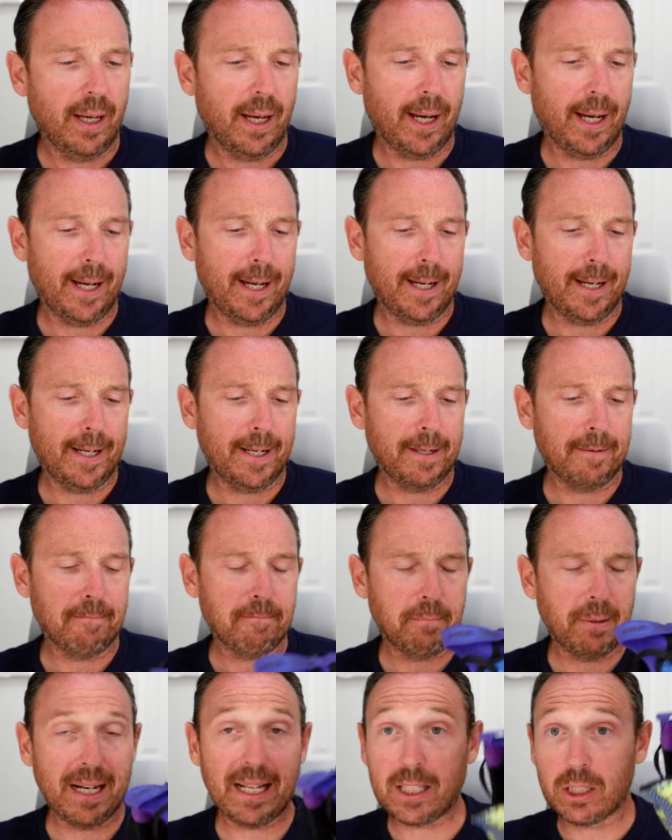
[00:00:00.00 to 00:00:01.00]

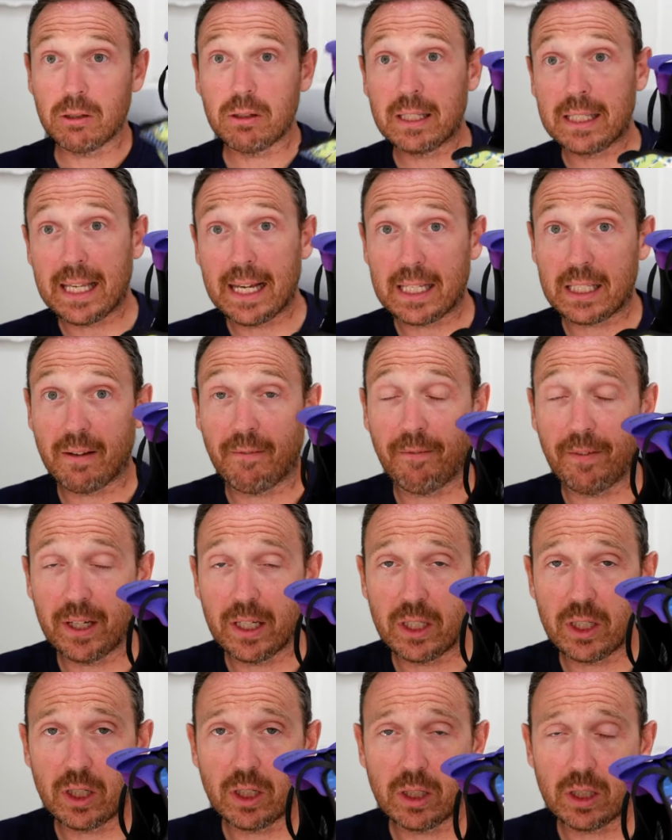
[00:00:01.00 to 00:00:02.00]
Um, but let's do the stats and
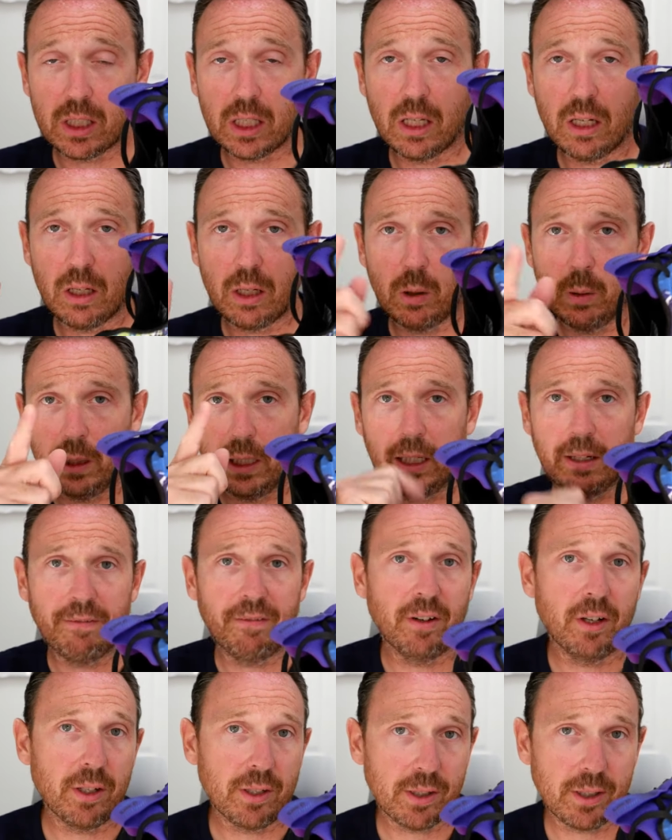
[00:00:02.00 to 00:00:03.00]
features quickly
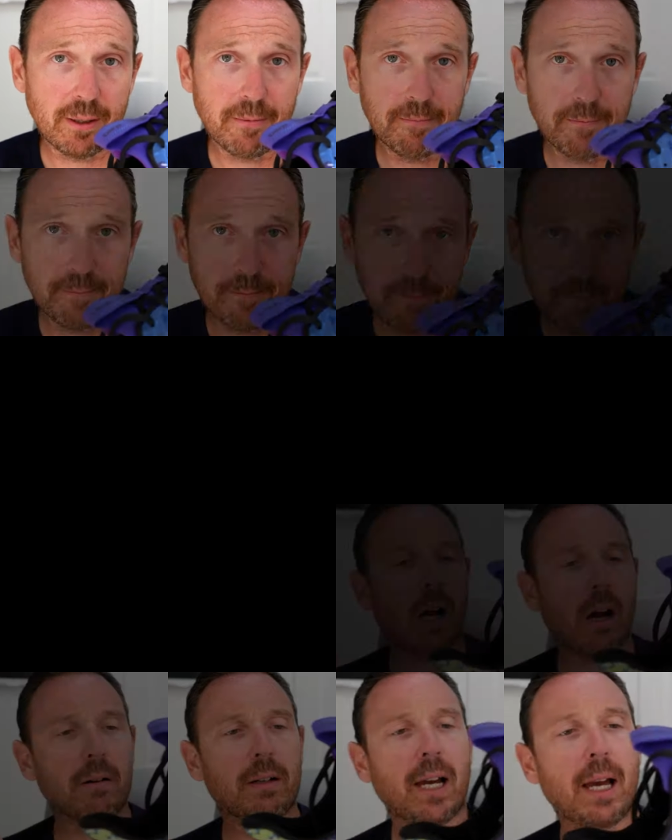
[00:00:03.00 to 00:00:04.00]
first.
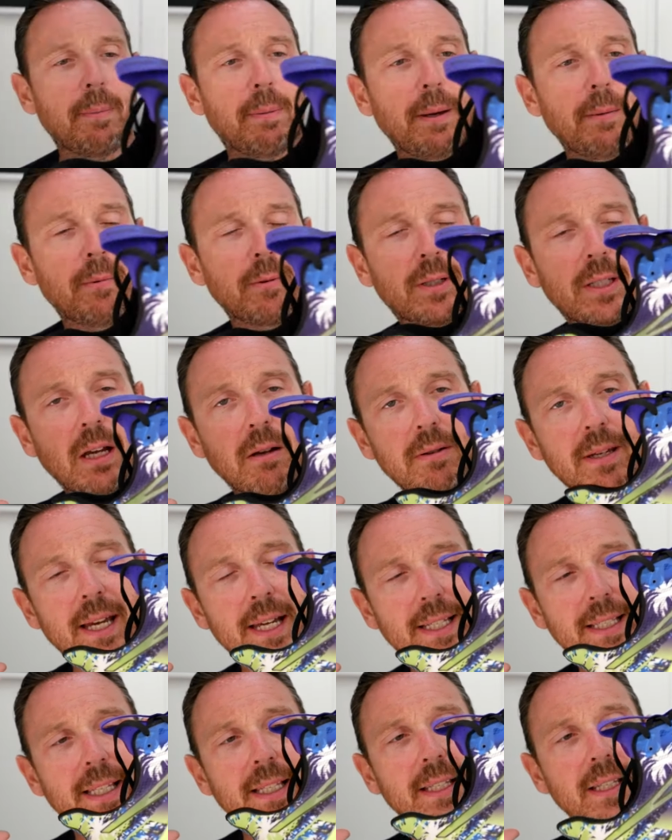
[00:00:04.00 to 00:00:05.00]
Okay people, so
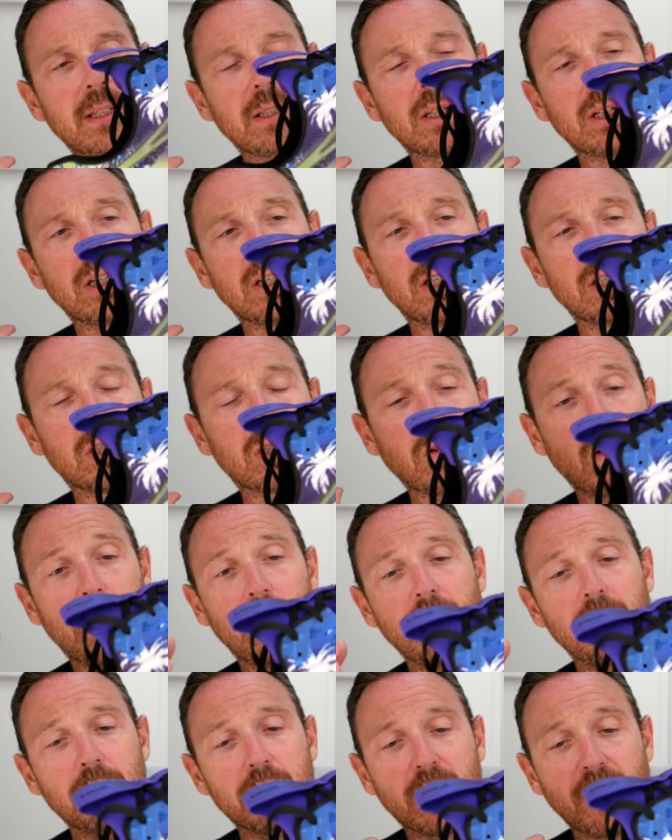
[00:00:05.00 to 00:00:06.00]
yes, this is the
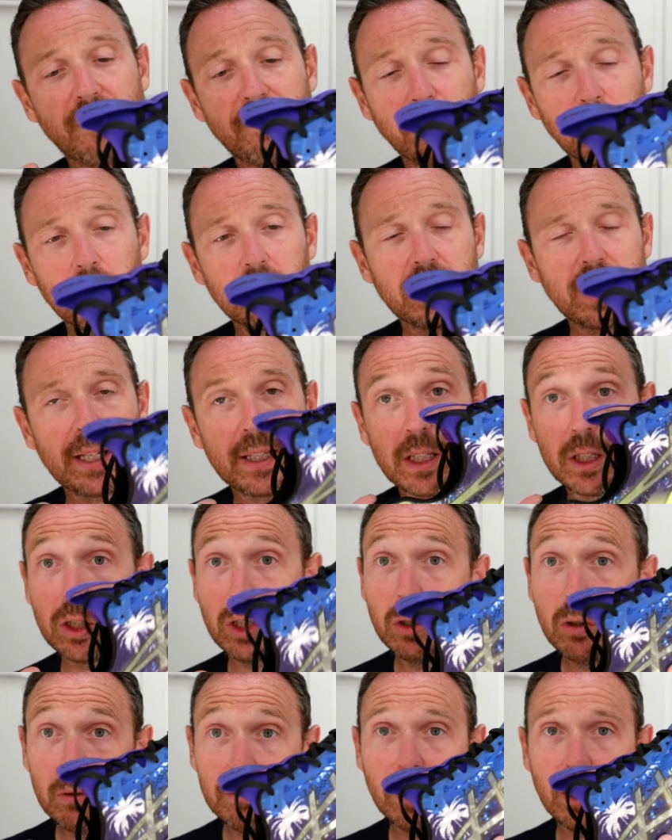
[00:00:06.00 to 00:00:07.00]
Tri Noosa 14, the
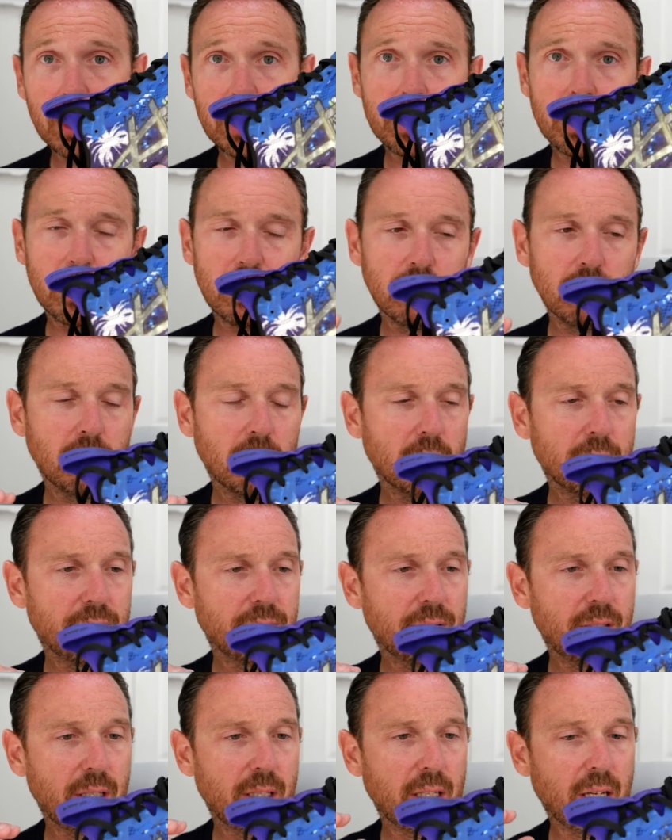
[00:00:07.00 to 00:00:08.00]
new version
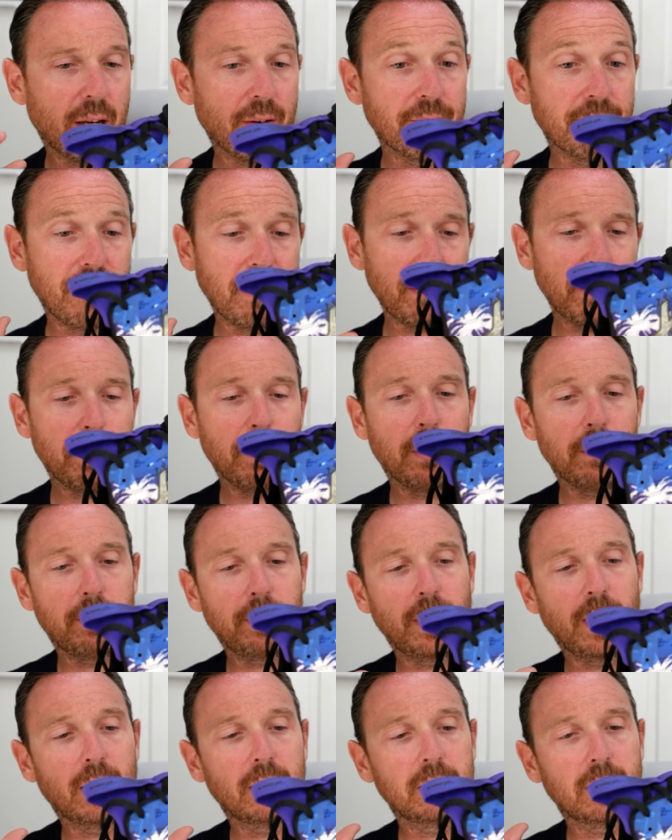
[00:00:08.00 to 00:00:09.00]
of the uh, very
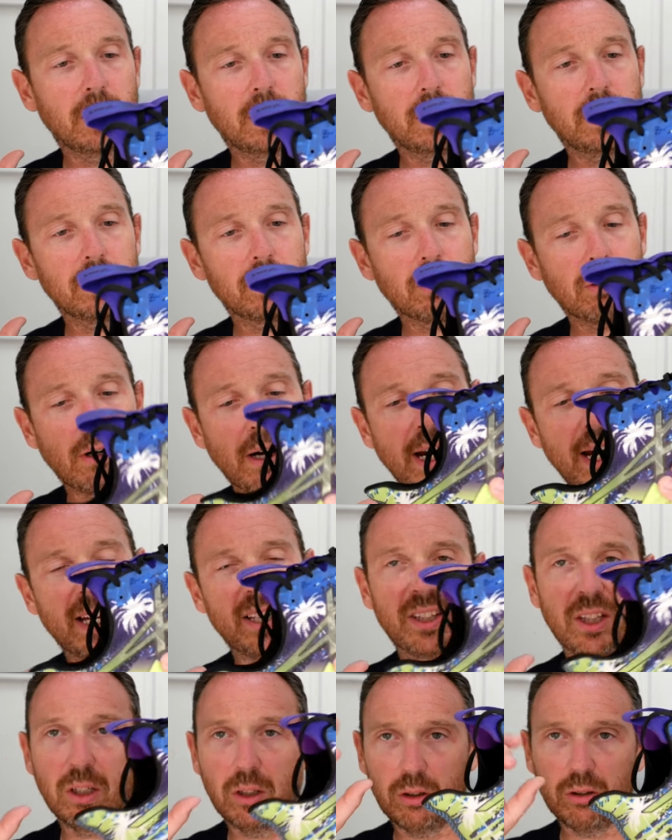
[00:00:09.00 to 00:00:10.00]
popular uh,
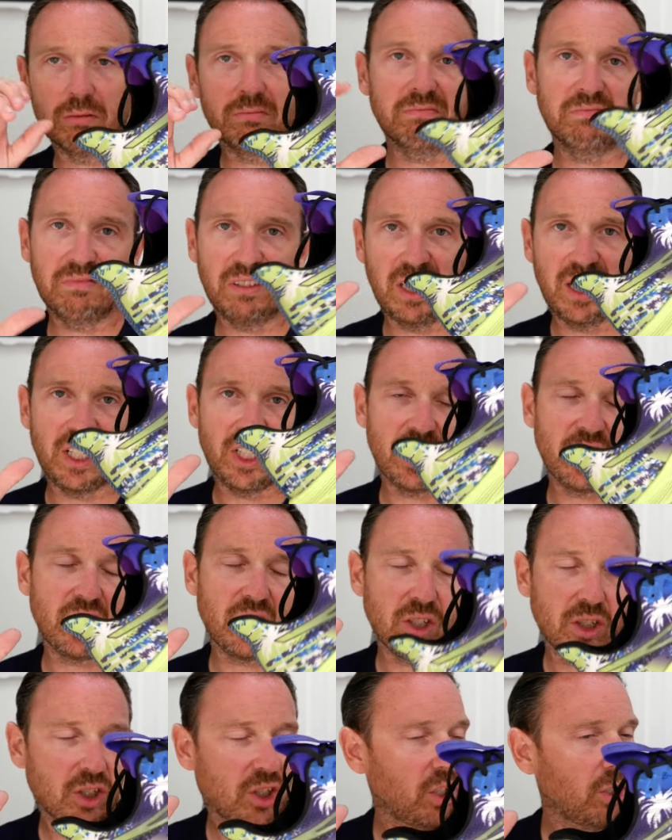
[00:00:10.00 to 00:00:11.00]
triathlon-ish
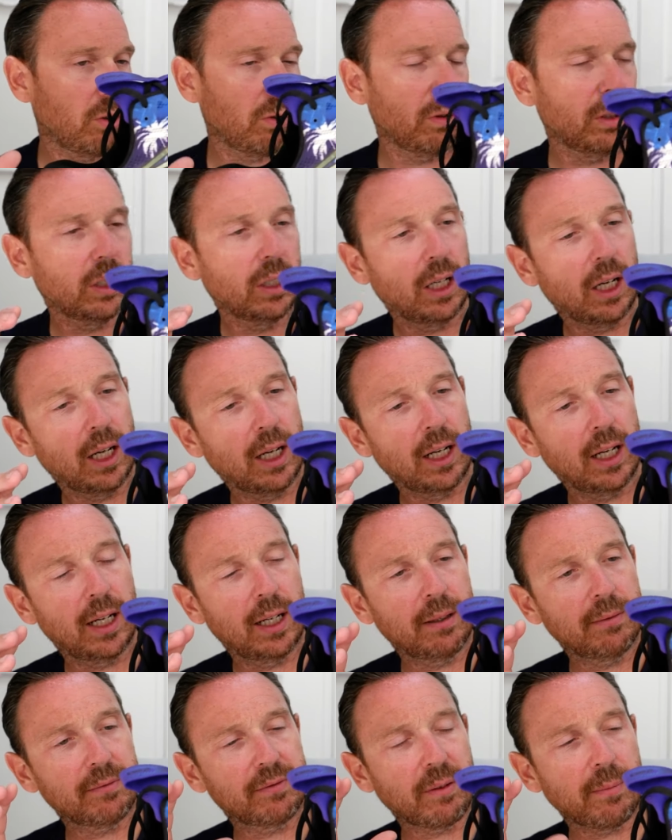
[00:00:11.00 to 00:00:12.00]
shoe
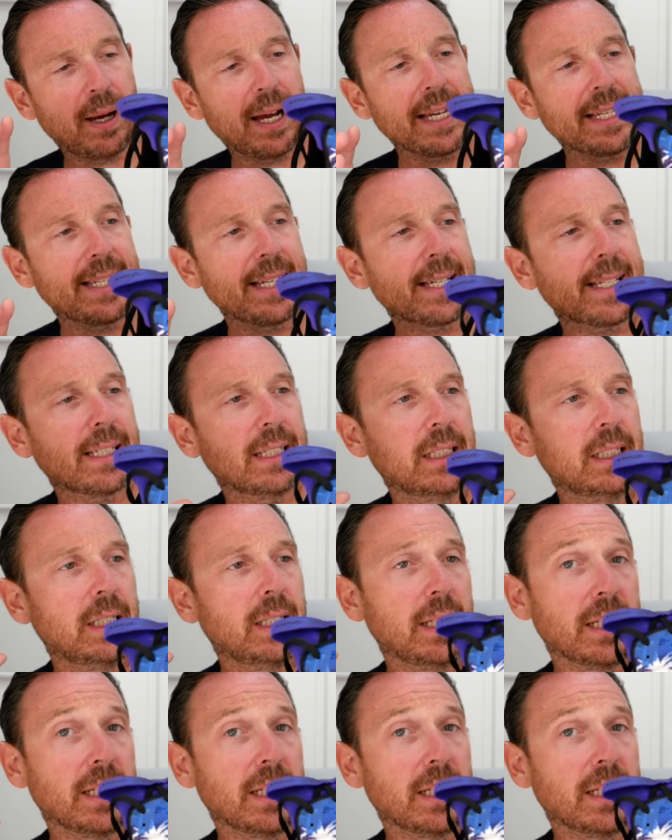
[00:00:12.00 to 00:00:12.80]
um, from ASICS.